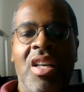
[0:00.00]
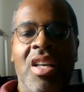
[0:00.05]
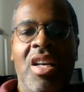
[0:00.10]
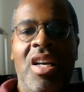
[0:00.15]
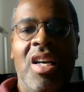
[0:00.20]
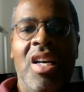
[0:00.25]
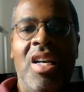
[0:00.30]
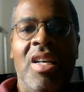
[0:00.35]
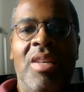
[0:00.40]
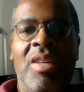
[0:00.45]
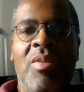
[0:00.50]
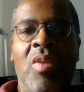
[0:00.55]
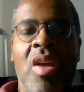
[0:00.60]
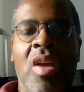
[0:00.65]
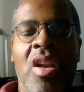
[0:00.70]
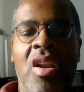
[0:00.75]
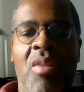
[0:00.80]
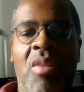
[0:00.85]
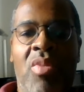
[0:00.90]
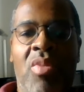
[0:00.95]
A
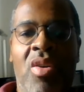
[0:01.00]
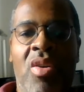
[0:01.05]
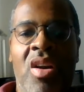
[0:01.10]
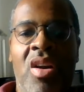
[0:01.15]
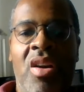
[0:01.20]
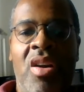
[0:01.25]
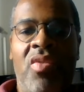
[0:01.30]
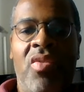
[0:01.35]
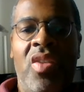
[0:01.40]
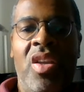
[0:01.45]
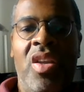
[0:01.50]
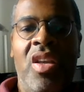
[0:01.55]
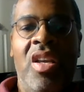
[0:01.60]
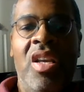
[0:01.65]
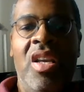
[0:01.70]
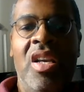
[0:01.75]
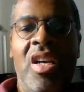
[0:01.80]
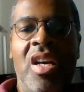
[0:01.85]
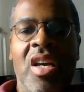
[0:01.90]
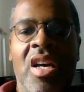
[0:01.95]
number of the
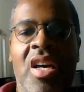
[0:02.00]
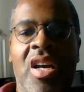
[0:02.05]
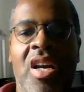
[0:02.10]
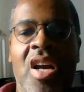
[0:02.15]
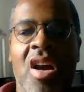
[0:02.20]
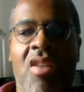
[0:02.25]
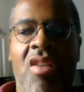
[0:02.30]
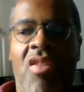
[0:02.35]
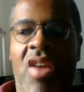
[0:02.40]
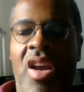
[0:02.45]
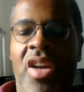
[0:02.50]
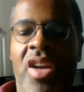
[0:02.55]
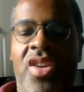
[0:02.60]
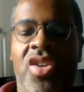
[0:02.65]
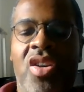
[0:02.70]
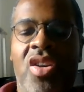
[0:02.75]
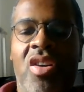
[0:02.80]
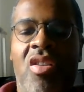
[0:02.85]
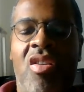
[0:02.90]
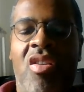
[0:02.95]

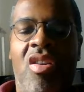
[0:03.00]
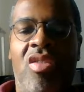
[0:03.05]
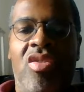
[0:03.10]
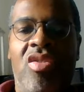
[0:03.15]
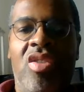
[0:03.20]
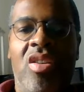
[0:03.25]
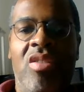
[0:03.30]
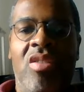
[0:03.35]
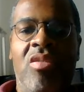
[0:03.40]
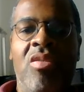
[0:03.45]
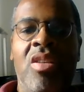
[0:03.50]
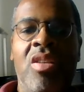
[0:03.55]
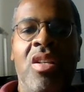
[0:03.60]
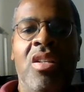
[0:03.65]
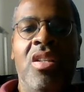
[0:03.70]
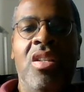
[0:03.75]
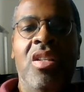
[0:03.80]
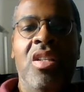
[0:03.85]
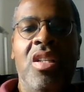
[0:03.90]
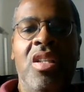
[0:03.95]
congregation are also
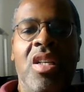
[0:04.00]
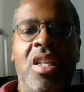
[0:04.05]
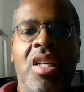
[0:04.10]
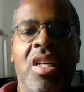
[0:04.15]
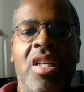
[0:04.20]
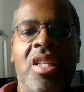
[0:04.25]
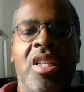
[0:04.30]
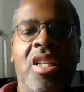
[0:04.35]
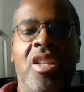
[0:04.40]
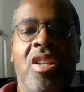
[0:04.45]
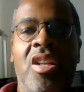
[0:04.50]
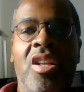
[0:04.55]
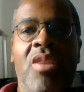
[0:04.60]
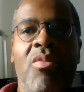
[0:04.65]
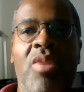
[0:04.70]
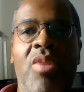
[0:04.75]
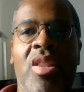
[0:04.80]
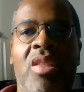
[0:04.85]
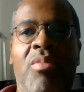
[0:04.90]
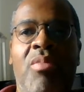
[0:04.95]
dealing
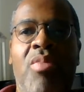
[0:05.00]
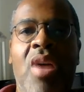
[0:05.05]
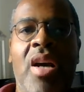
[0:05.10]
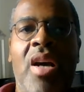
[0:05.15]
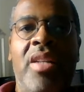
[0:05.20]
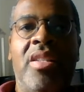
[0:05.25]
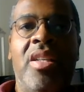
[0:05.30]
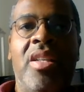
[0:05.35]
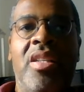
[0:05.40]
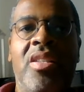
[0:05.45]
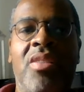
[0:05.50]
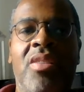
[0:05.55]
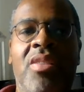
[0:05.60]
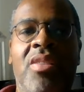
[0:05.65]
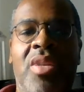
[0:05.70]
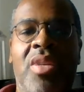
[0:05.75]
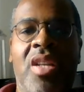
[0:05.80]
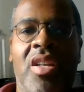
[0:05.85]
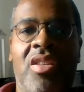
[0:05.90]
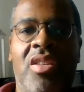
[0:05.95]
with the process of
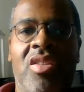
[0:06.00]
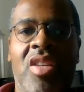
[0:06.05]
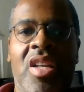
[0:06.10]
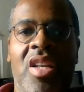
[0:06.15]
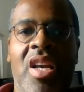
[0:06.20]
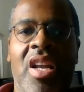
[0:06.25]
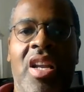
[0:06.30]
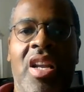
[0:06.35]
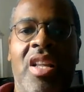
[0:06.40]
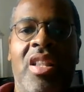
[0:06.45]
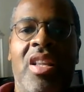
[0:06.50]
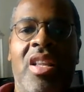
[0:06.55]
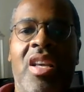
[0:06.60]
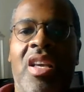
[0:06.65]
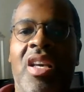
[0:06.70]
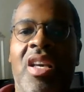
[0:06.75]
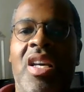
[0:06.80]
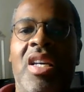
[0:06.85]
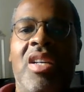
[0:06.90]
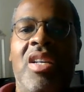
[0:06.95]
potentially getting
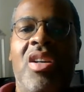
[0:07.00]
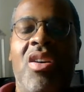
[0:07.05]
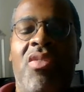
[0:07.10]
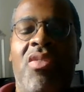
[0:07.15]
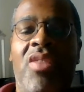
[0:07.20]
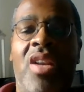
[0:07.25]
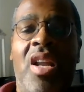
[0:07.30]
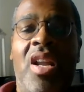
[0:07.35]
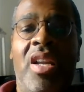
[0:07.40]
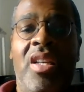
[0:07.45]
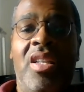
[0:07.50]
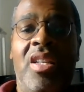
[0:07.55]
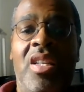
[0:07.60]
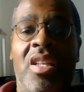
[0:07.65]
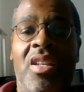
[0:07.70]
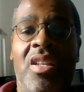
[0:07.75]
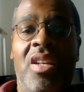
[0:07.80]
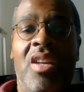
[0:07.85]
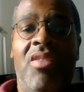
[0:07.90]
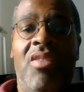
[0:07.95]
the
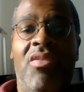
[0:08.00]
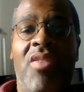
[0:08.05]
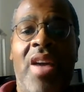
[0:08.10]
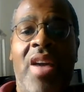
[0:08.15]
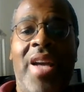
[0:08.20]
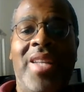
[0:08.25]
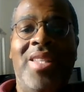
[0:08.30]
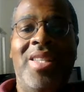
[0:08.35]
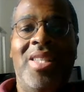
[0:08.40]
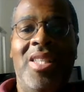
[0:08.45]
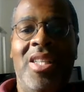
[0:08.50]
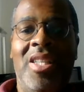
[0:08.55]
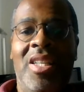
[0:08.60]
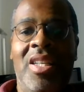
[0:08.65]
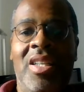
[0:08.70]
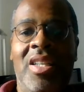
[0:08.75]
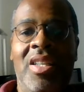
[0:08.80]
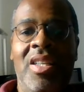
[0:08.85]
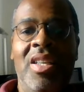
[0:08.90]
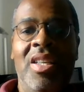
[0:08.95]
COVID-19
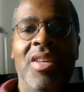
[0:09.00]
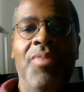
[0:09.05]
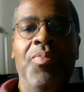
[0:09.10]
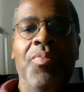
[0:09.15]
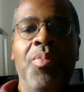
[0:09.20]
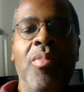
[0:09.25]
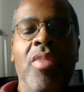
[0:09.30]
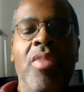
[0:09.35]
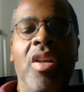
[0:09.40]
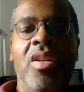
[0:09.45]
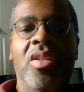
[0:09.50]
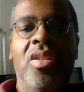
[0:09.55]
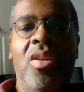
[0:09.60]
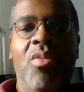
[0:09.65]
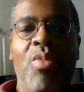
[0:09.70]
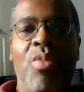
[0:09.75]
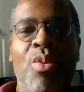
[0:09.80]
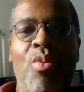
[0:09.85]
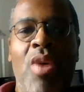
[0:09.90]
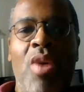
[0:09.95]
vaccine. So
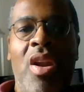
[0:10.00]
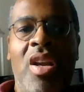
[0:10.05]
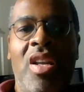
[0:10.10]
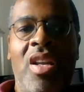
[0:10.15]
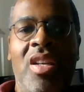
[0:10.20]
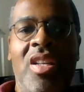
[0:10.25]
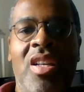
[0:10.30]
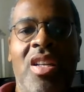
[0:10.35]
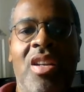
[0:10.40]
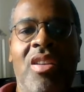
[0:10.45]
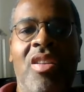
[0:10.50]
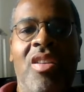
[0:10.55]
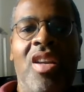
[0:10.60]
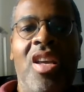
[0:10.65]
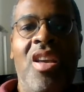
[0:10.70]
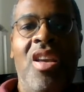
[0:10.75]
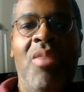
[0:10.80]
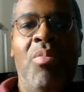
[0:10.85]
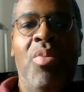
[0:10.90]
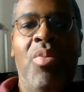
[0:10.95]
we want to continue to
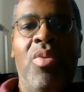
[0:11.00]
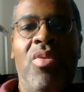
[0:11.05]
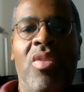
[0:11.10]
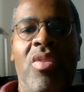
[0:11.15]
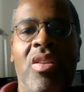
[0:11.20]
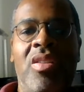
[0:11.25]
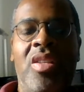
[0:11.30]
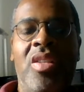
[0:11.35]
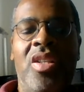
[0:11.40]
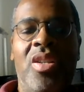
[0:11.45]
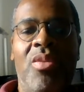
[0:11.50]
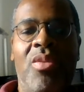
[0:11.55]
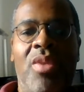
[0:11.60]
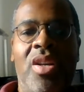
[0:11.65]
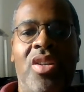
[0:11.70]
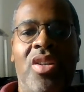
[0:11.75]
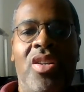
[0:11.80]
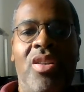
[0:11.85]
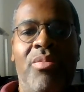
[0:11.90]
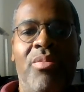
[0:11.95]
keep the
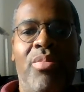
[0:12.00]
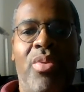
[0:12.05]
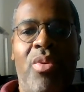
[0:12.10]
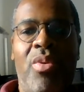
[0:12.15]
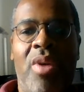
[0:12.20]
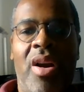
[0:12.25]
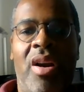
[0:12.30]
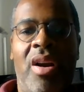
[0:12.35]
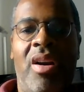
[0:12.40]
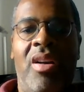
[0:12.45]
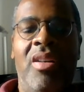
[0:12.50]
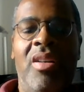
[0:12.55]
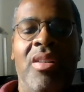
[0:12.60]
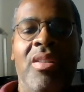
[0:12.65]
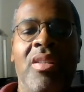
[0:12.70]
situation in prayer.